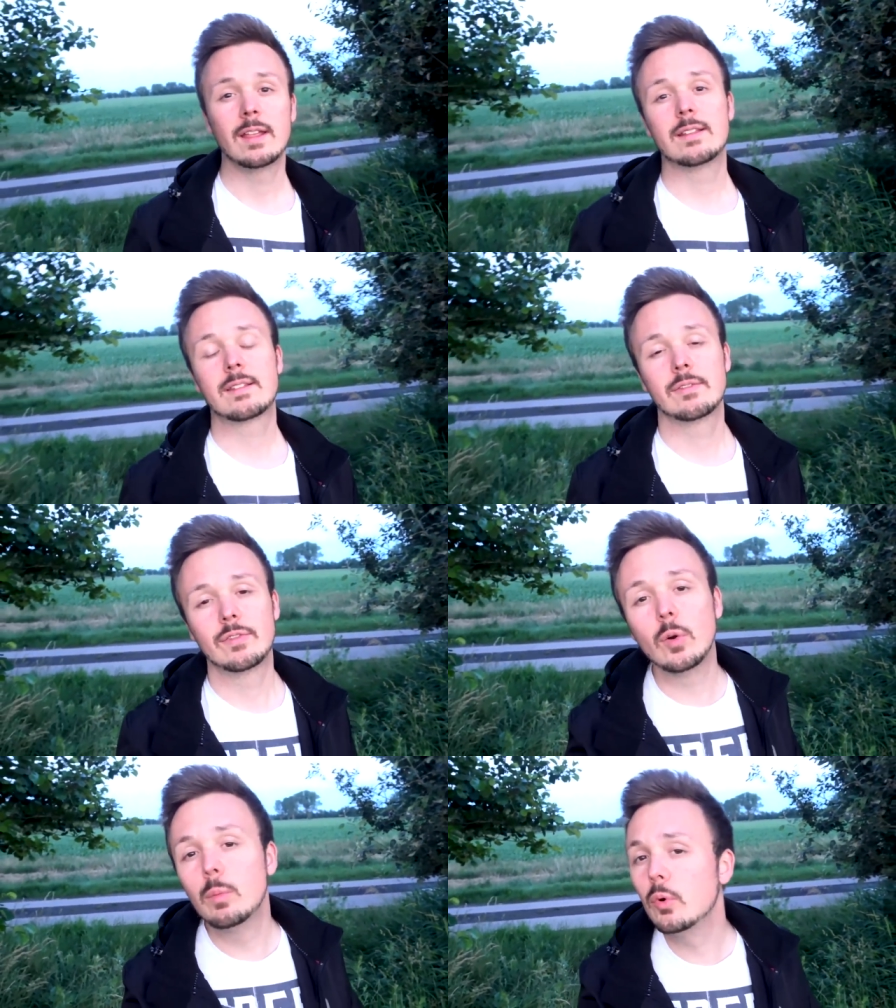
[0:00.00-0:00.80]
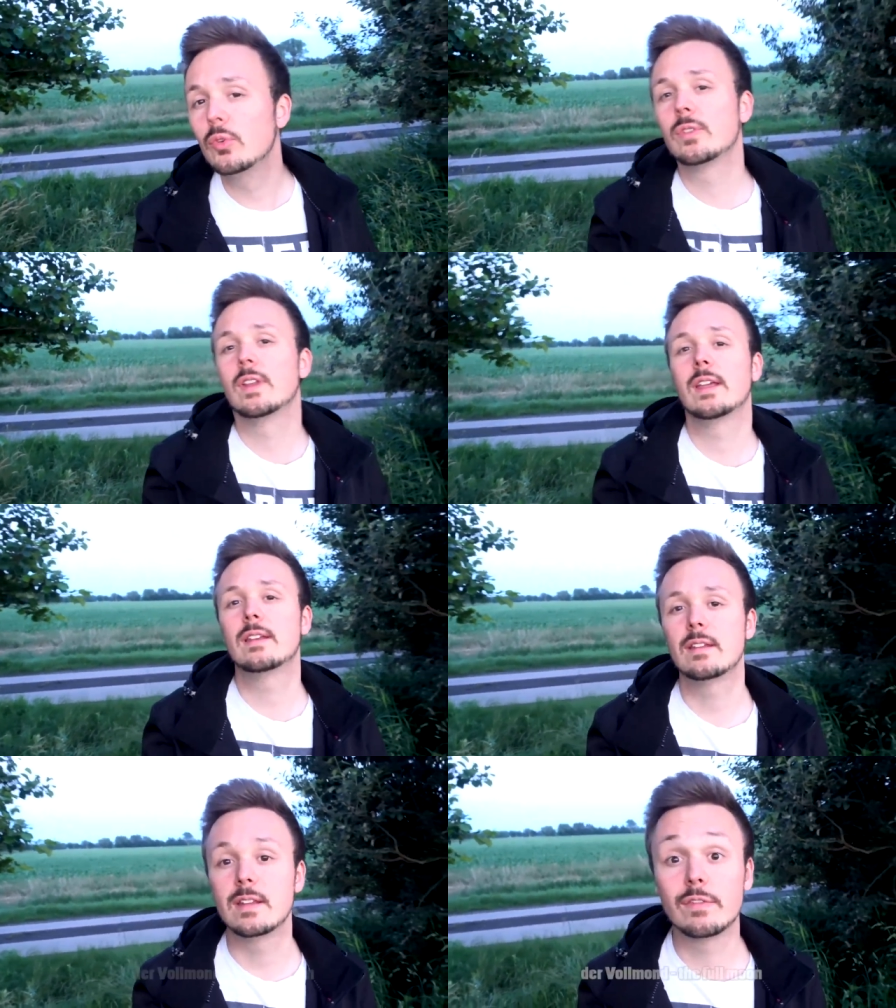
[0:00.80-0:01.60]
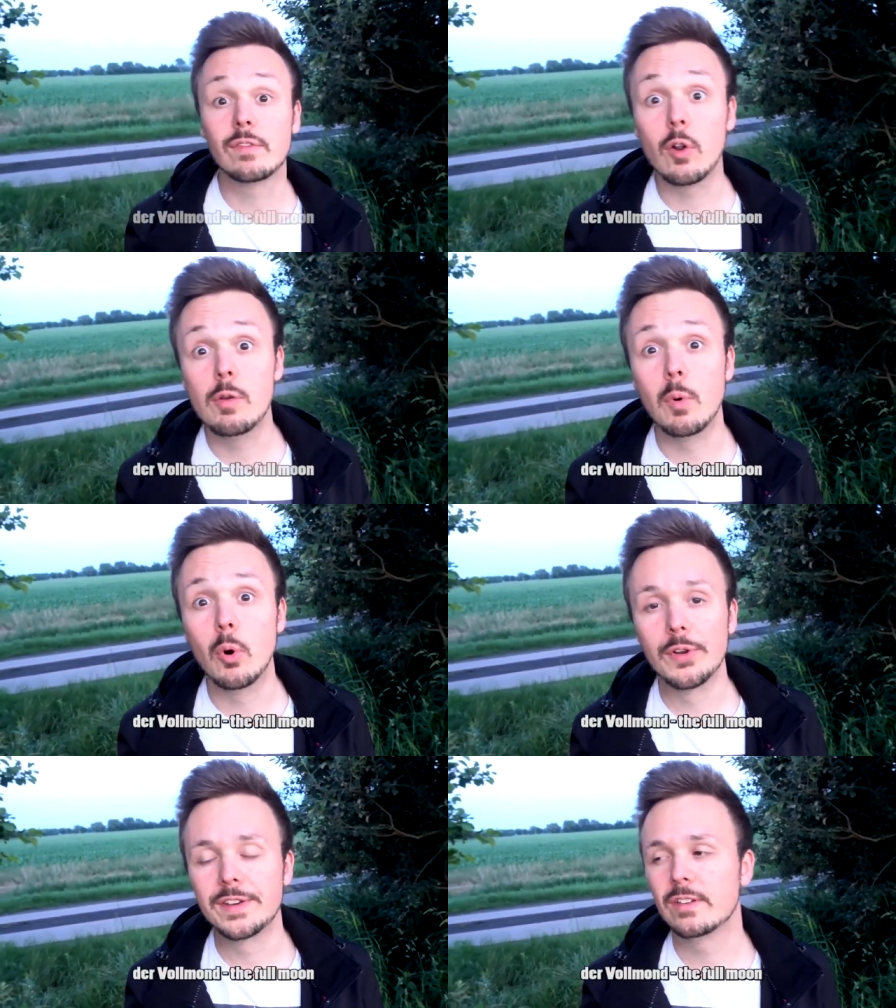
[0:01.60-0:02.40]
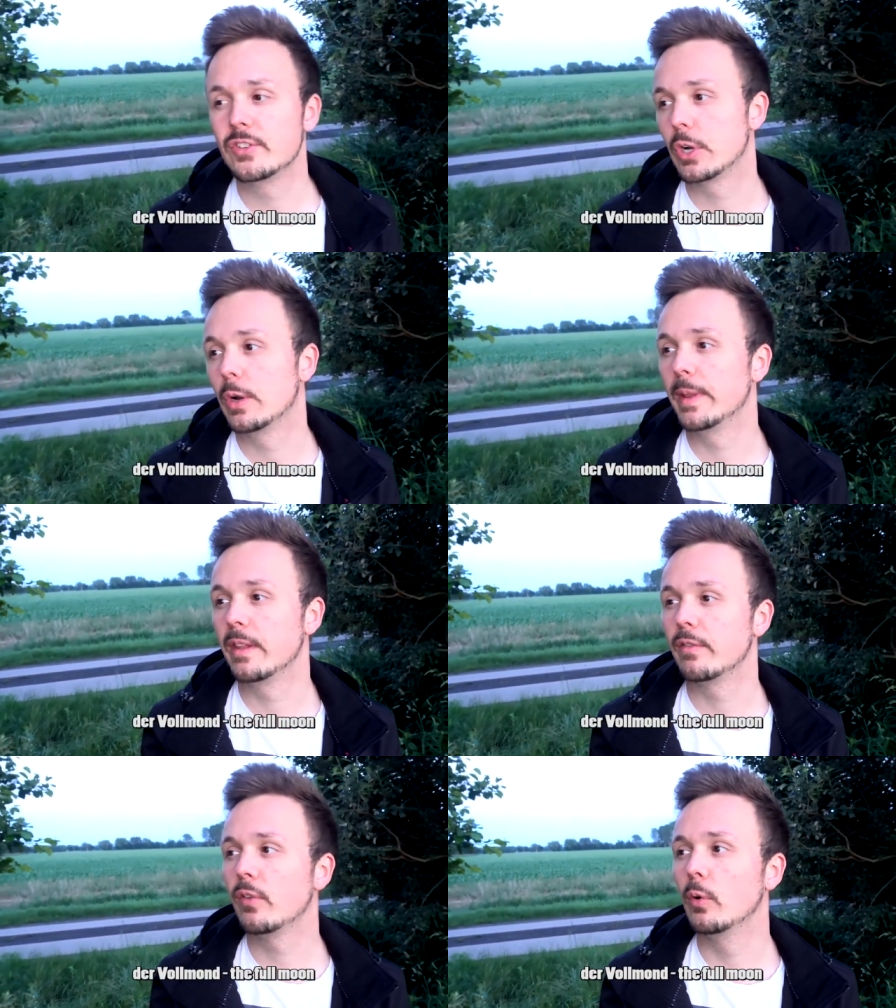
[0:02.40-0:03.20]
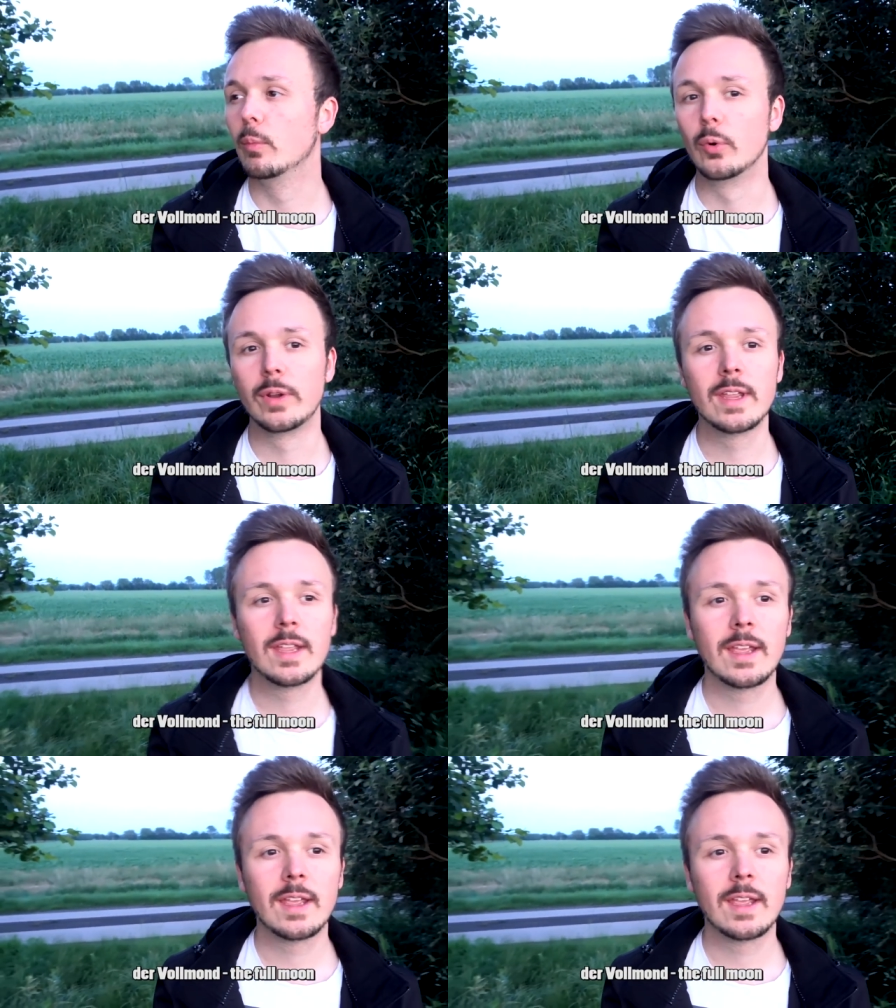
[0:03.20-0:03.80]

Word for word: It's the full moon tonight, der Vollmond in German, the full moon.